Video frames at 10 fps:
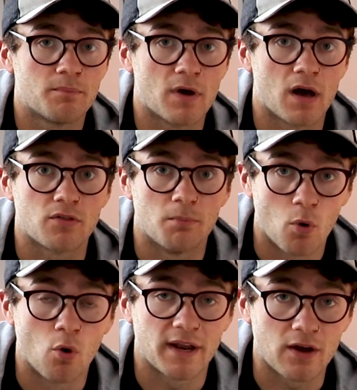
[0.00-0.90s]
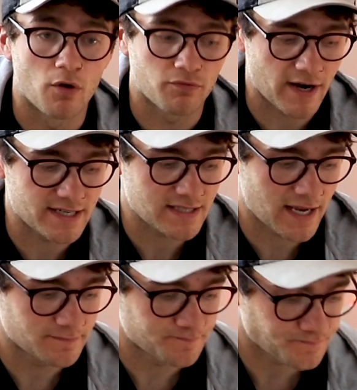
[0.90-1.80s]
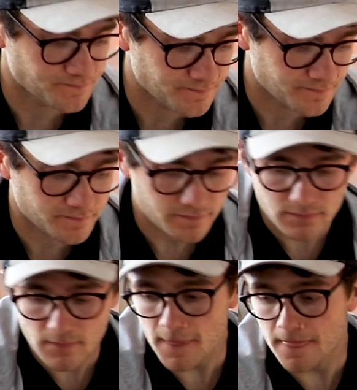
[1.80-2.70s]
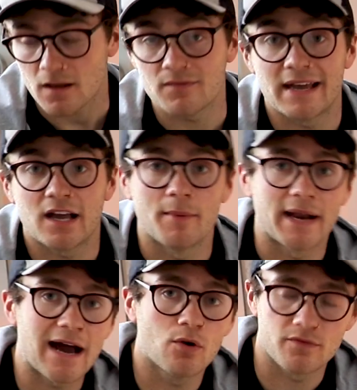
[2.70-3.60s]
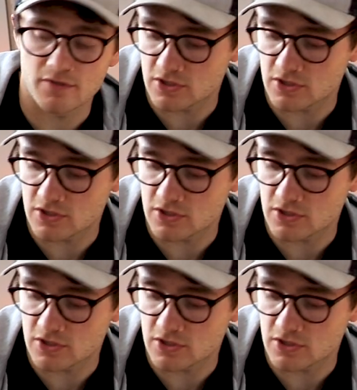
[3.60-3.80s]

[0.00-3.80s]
the morning of race day. And then coming out of the